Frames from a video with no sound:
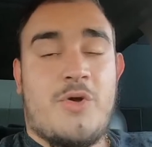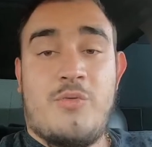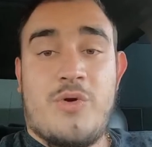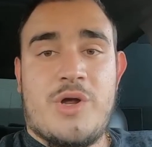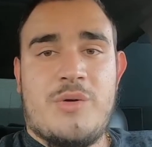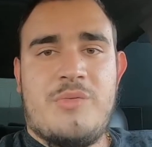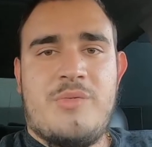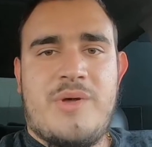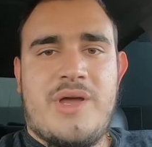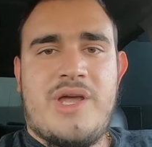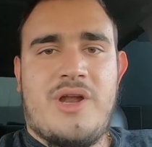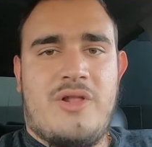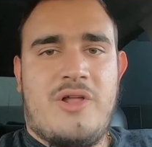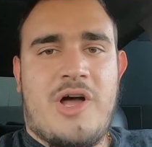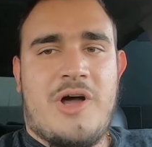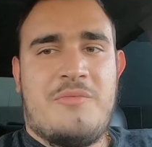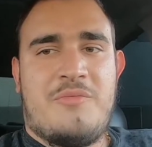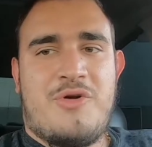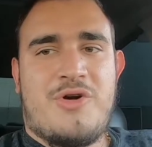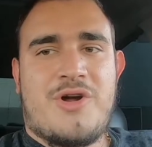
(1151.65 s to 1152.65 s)
we're going to be making a
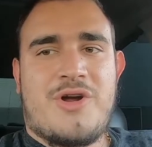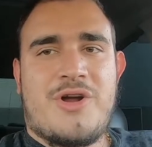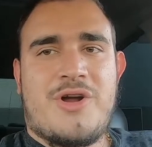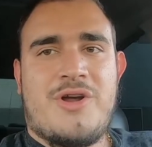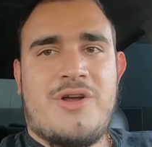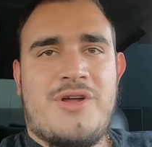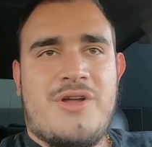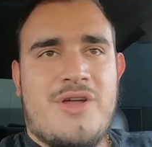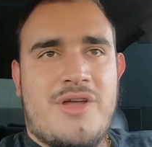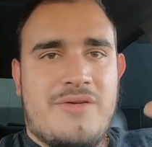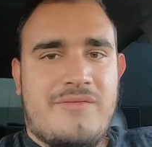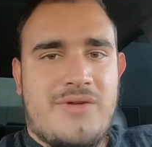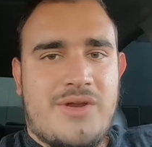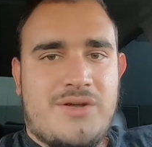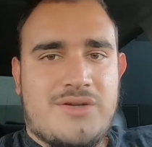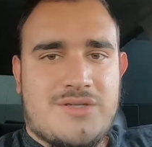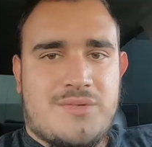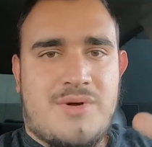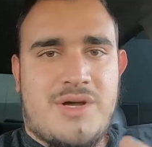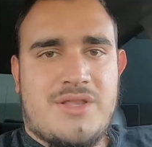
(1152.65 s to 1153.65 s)
lot more
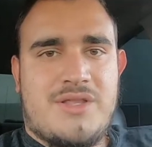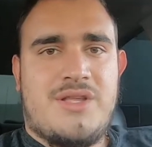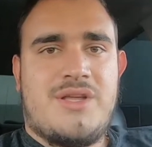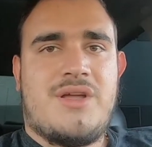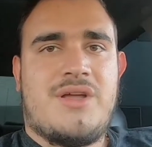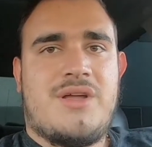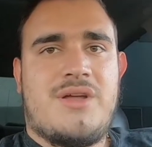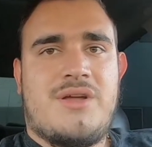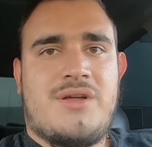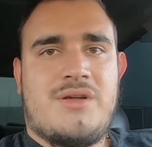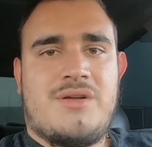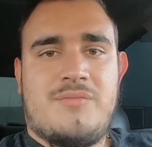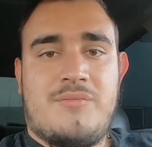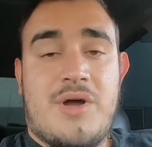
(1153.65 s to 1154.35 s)
videos about the